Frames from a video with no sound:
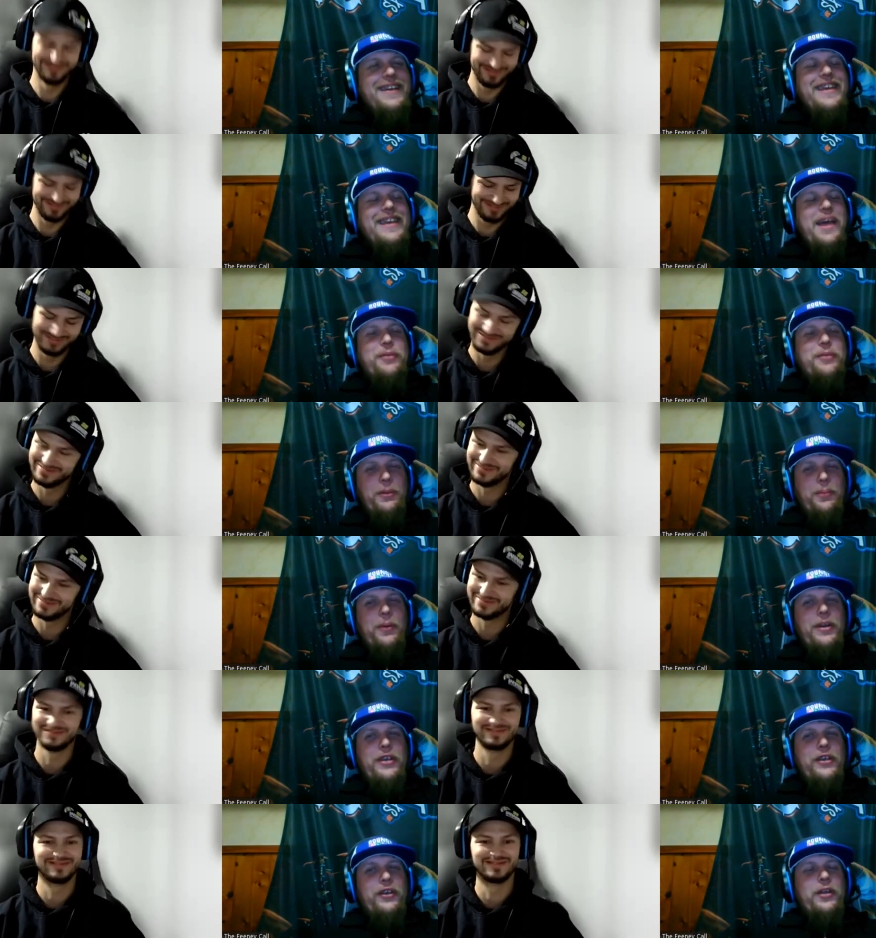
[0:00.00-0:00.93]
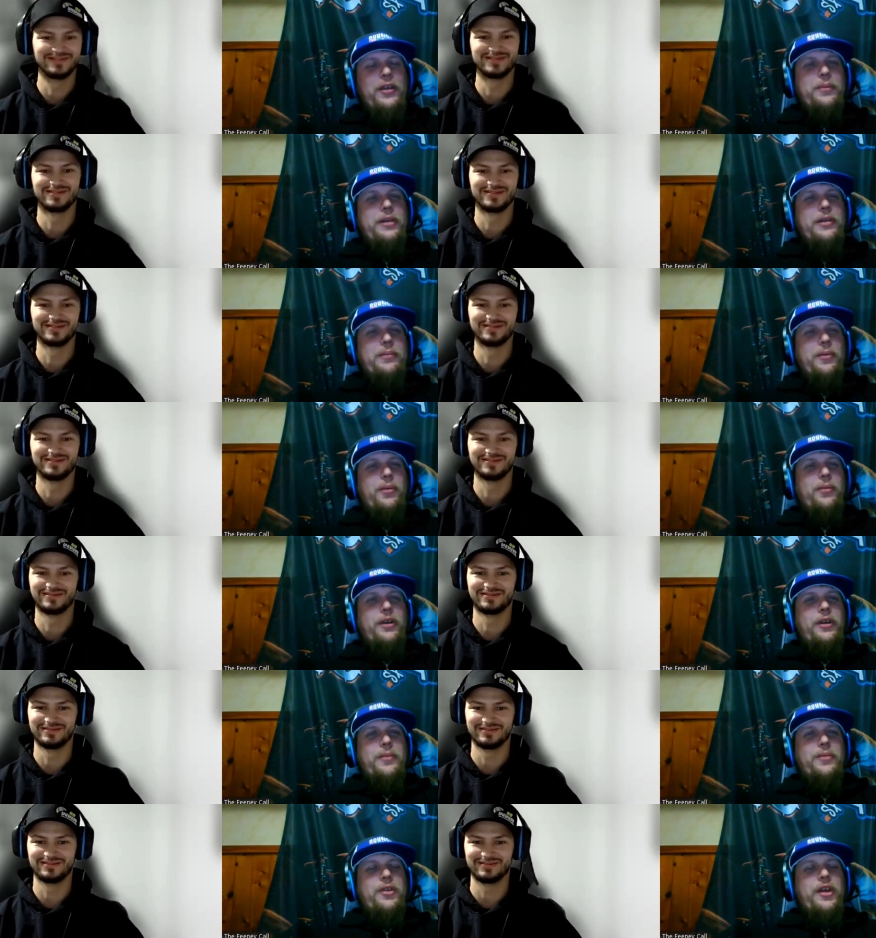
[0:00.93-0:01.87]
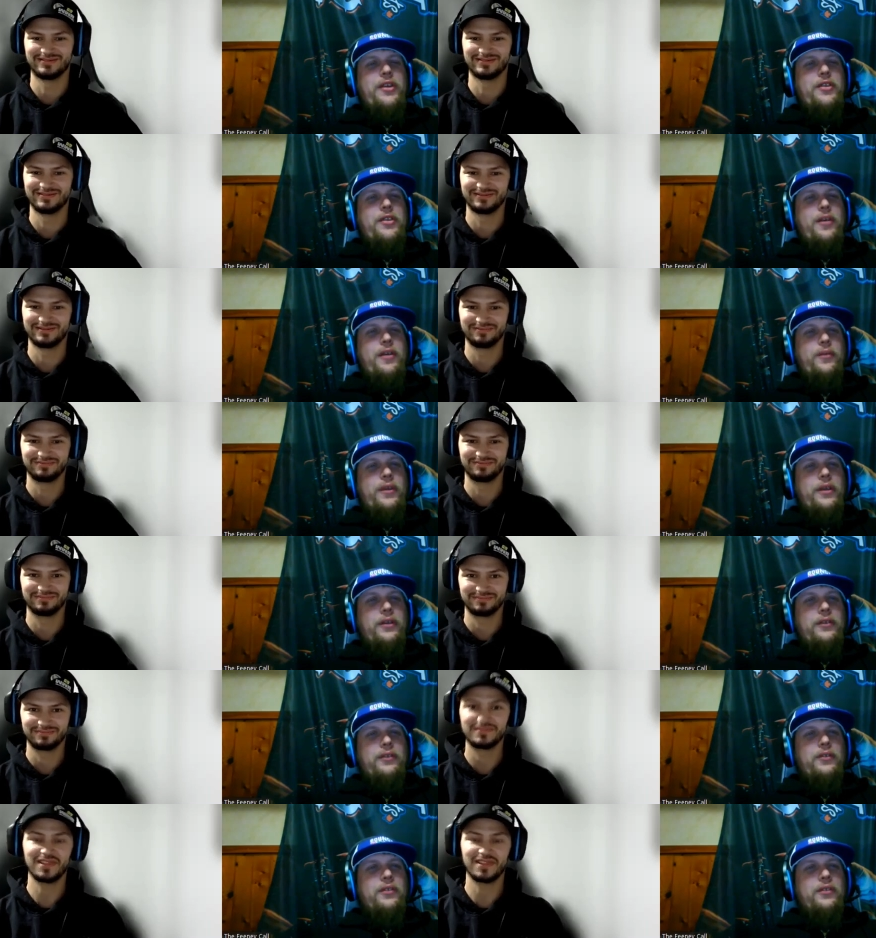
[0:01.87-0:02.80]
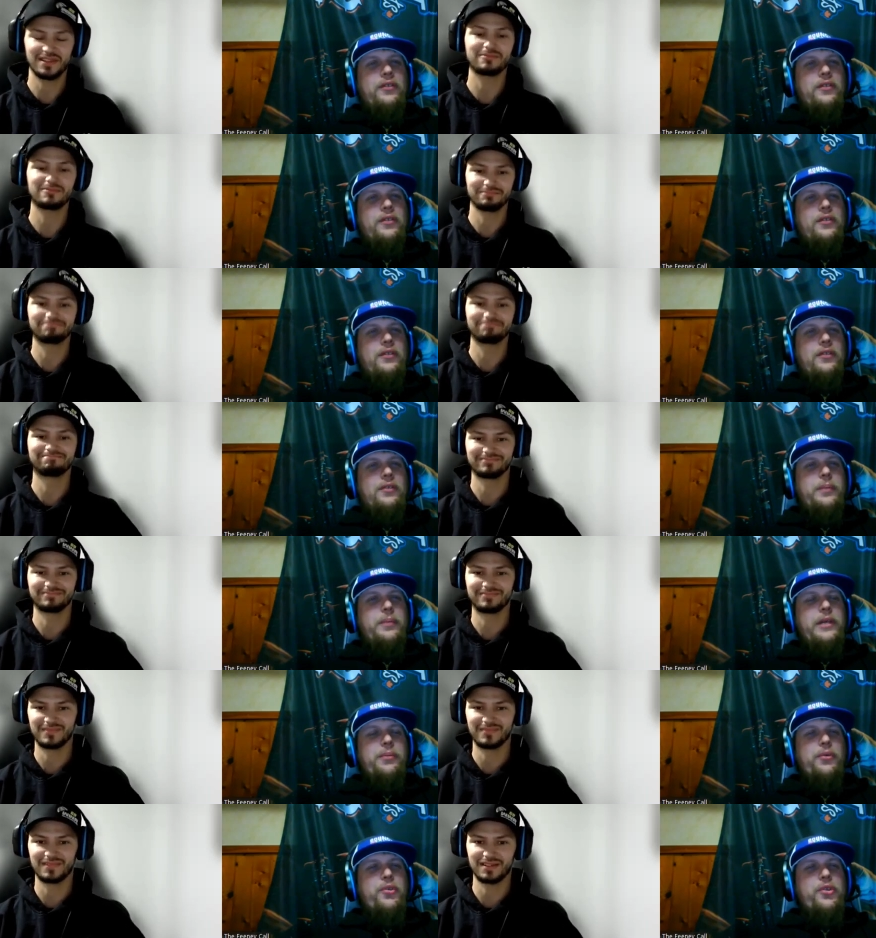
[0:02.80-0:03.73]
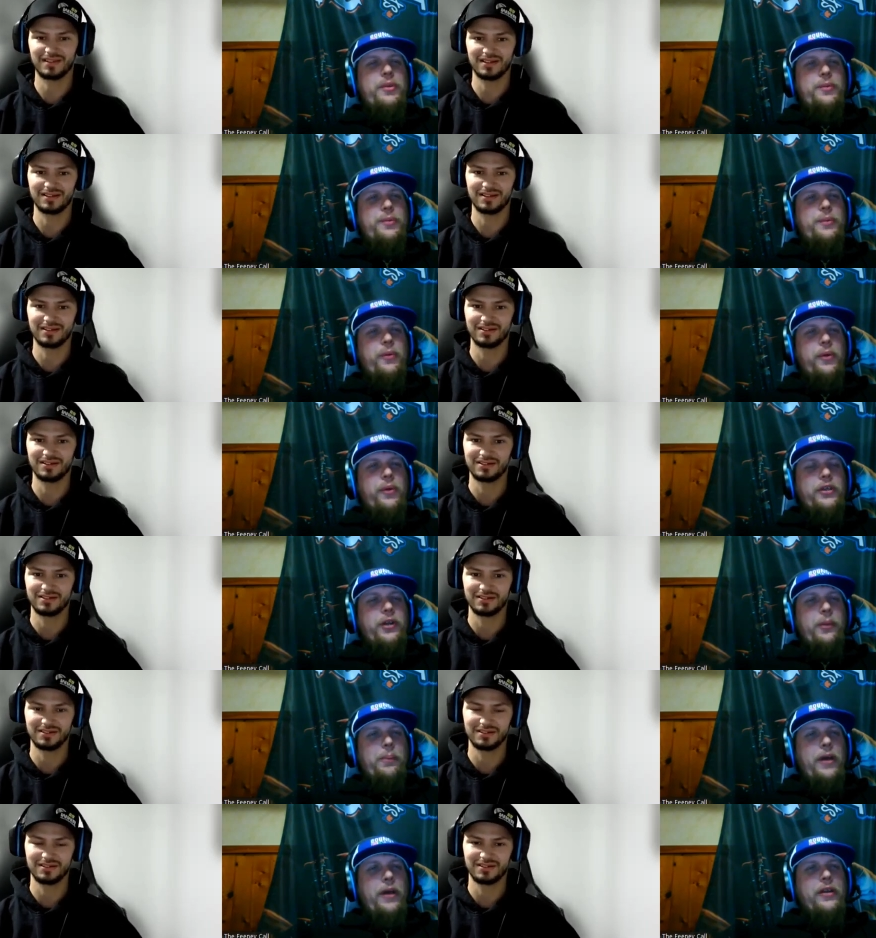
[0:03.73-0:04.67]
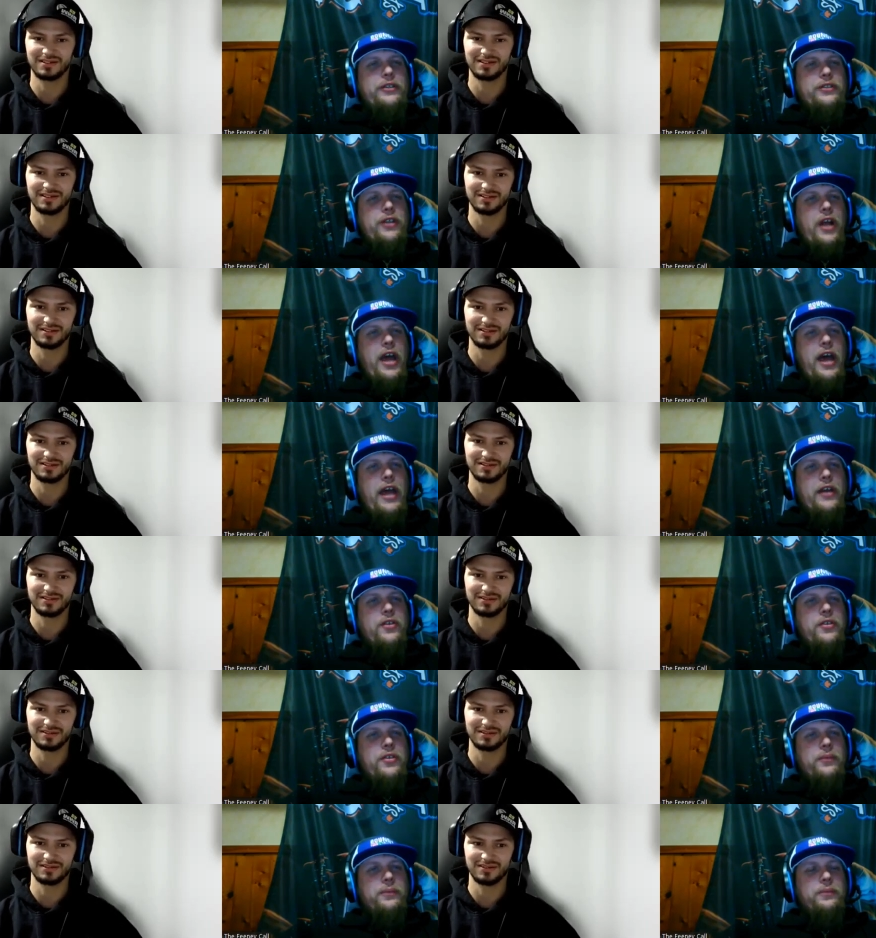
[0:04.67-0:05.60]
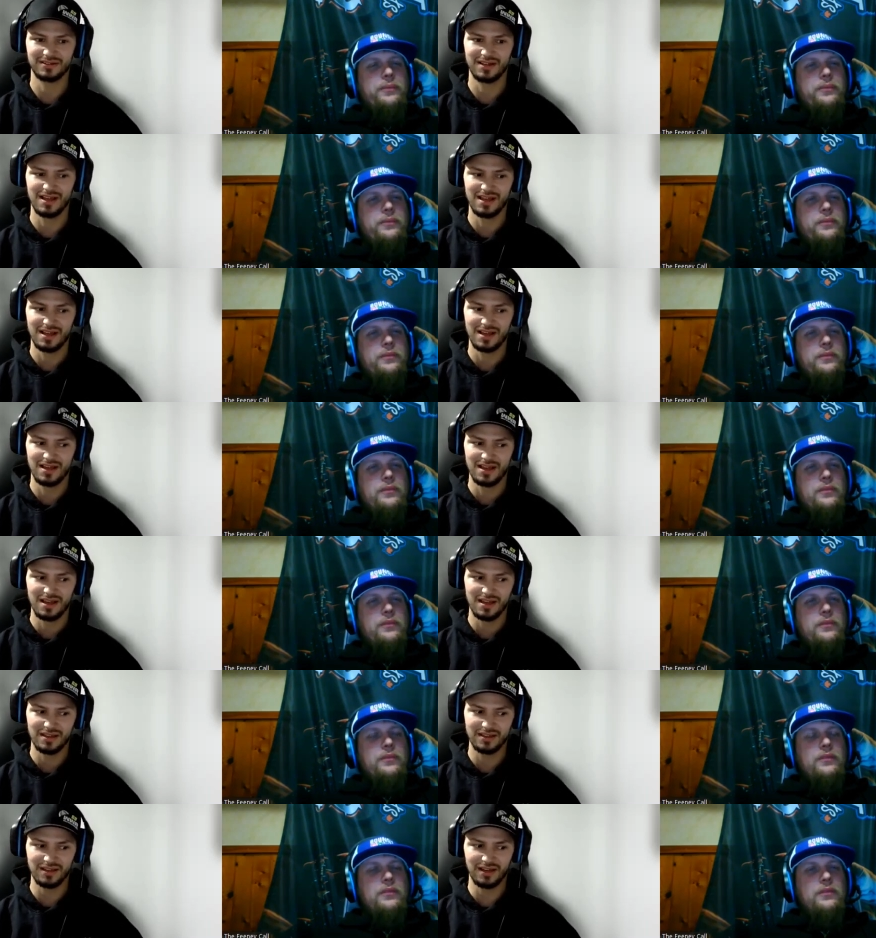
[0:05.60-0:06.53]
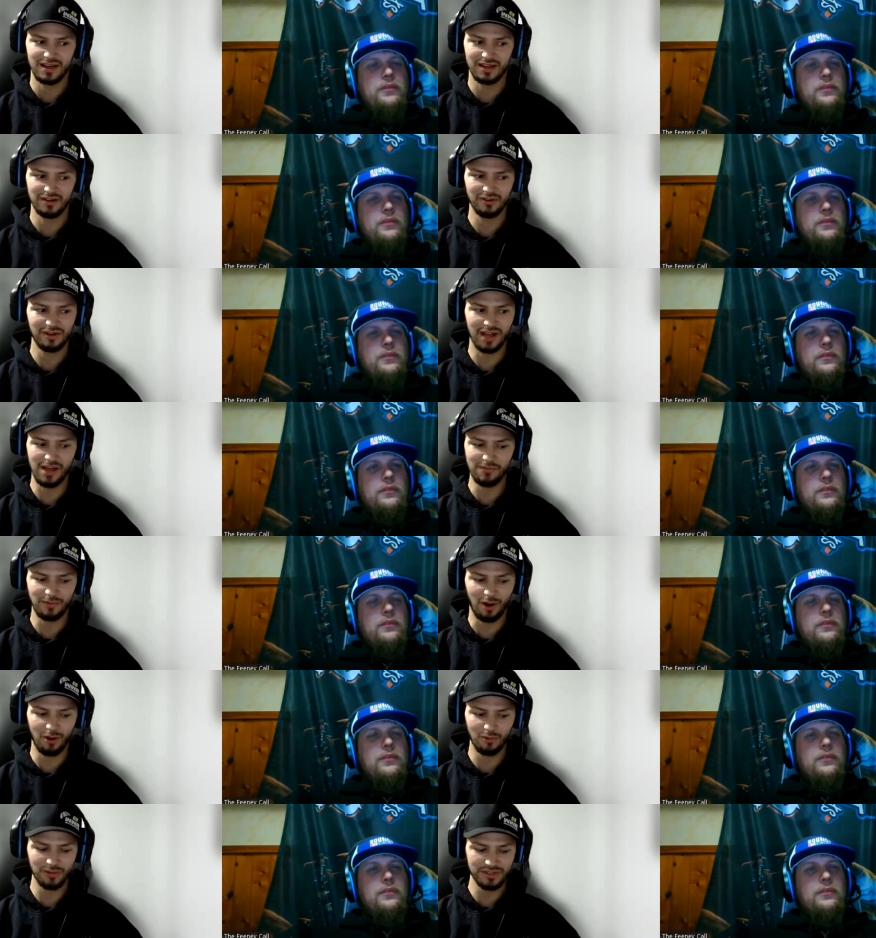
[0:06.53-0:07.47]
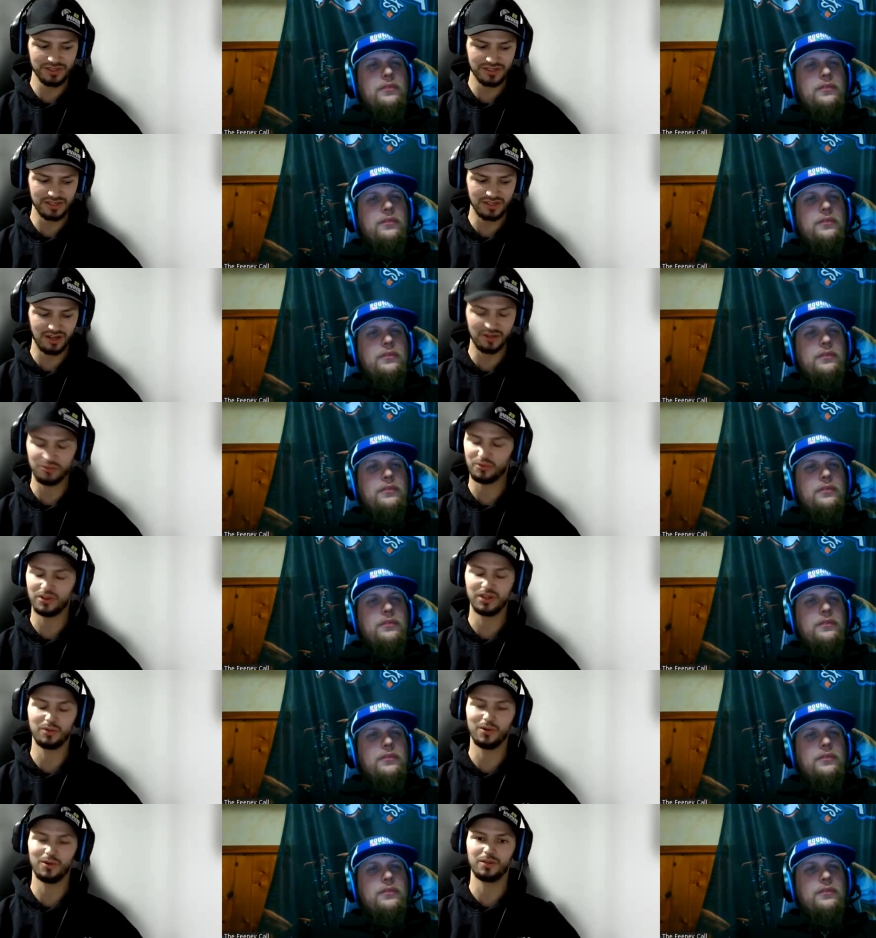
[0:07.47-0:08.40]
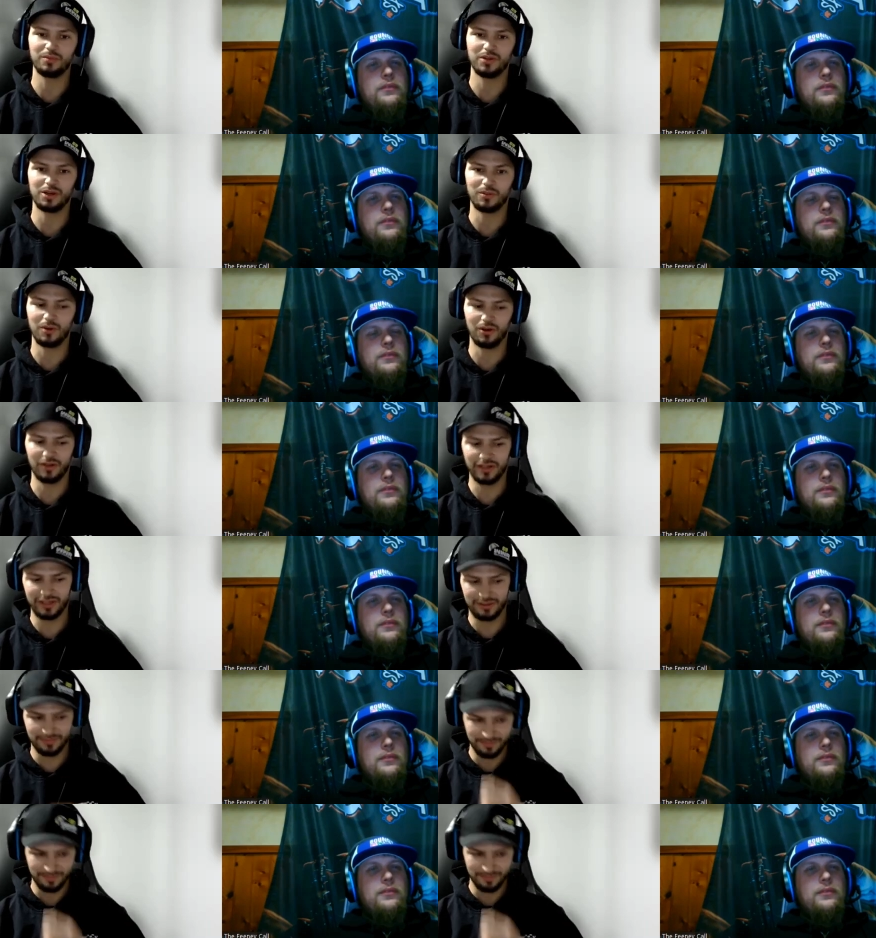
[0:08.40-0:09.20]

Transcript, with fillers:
Speaker 1: yeah, but you're pretty good at Peterborough when it comes to that stuff. Like Peterborough seems to be one of your better tracks. I don't. I've always done really well at
Speaker 2: Peterborough. Like